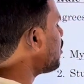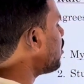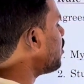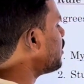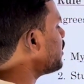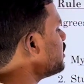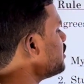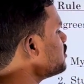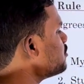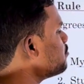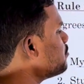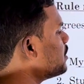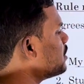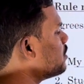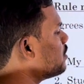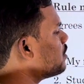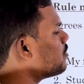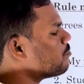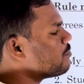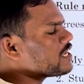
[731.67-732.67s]
or his
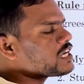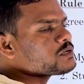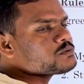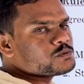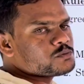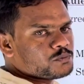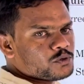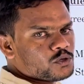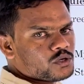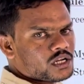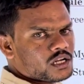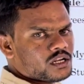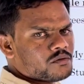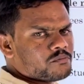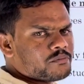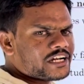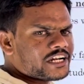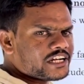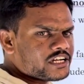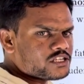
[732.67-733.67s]
mother becomes plural,
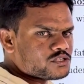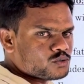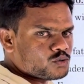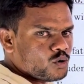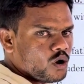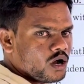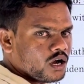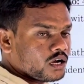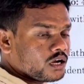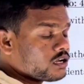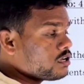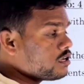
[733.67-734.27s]
but it is wrong,